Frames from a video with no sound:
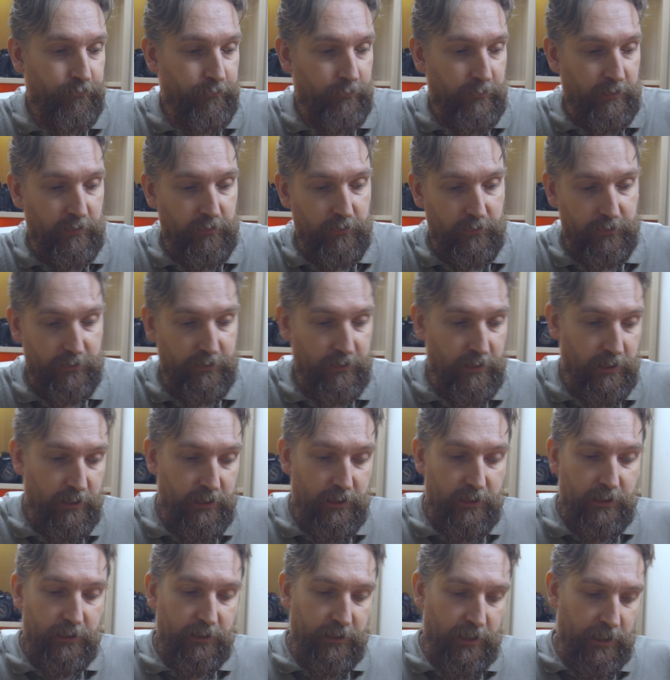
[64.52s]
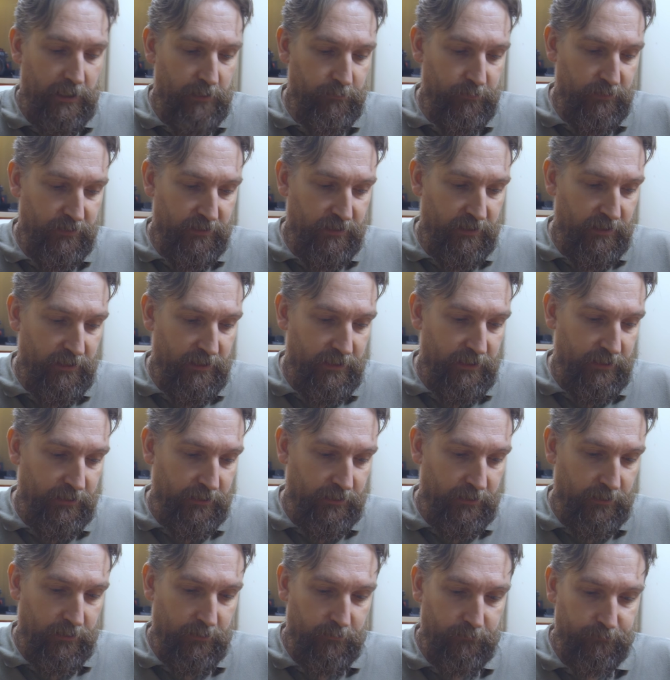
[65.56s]
because cables
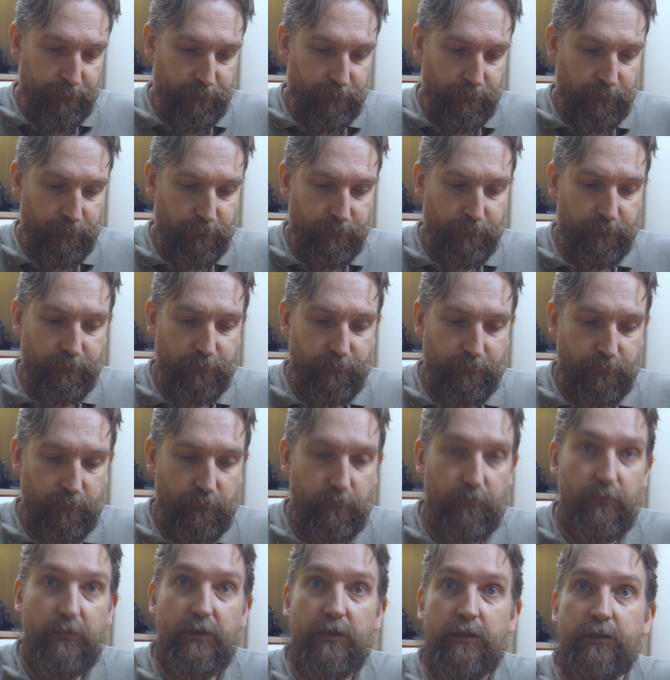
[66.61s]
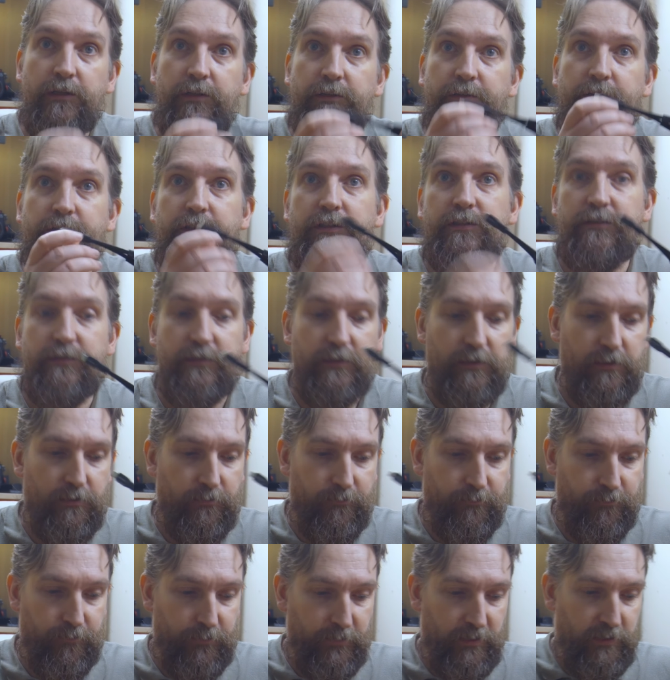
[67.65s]
like these here,
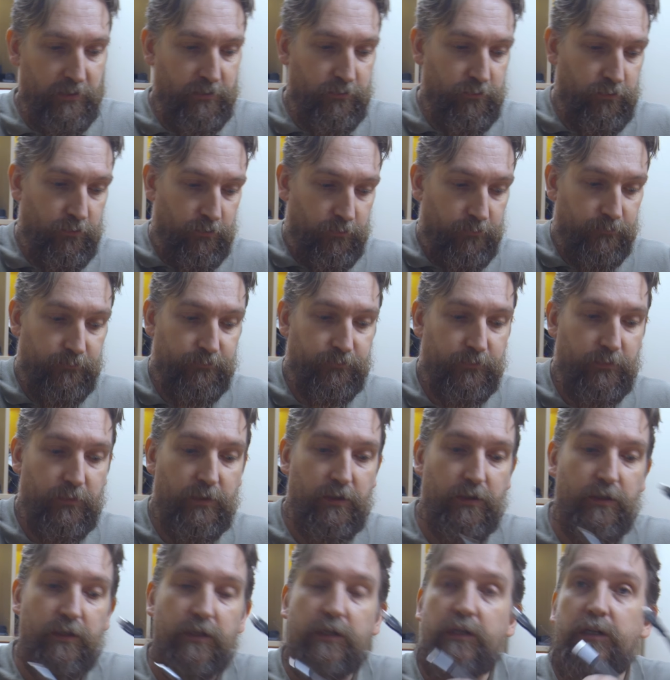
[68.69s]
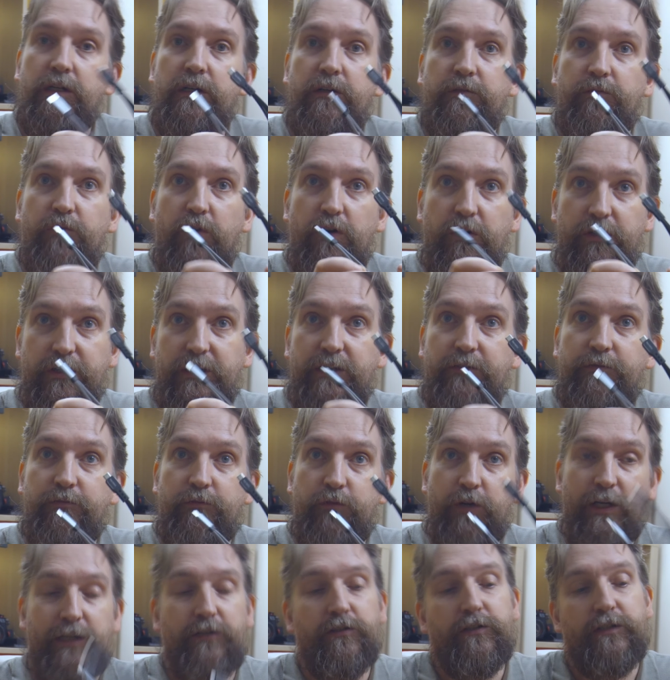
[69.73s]
these two, weren't even
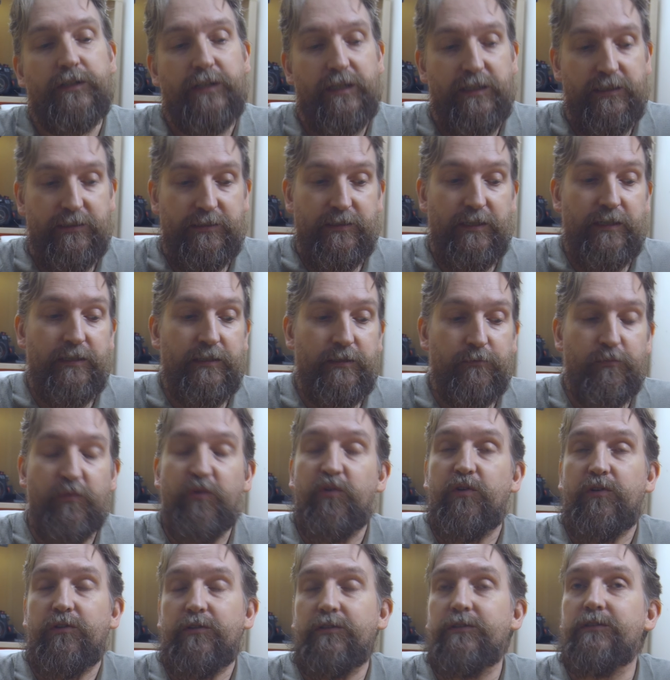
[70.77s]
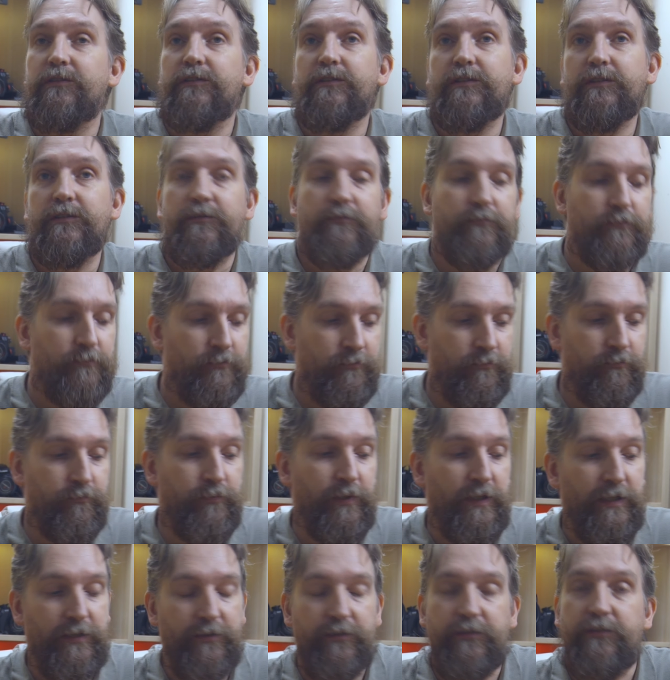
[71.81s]
recognized anymore
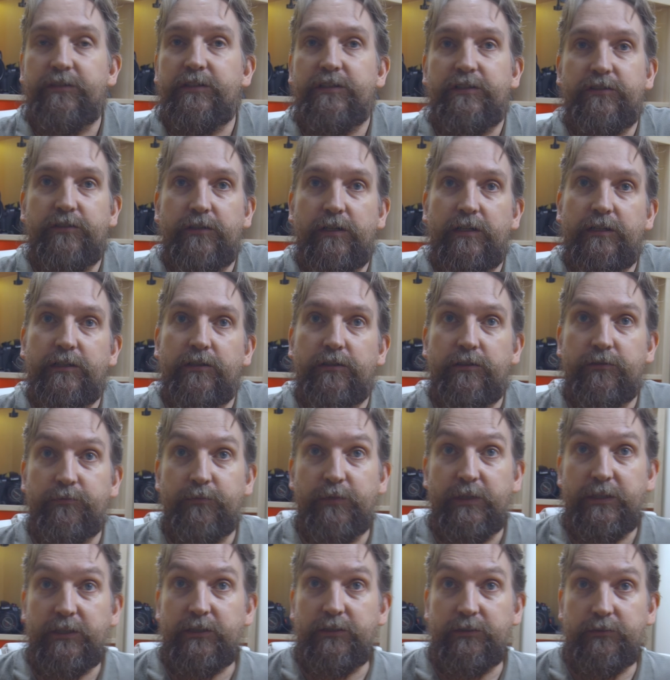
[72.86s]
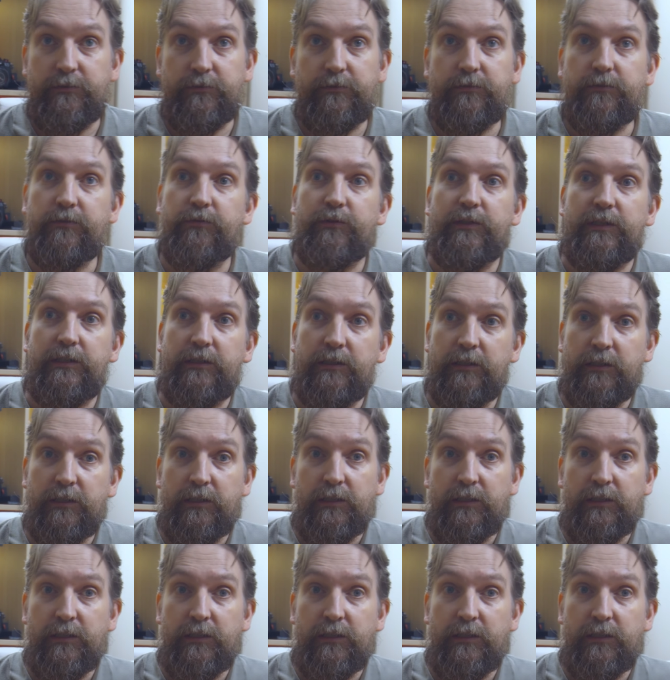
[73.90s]
by the DJI Osmo Action 3.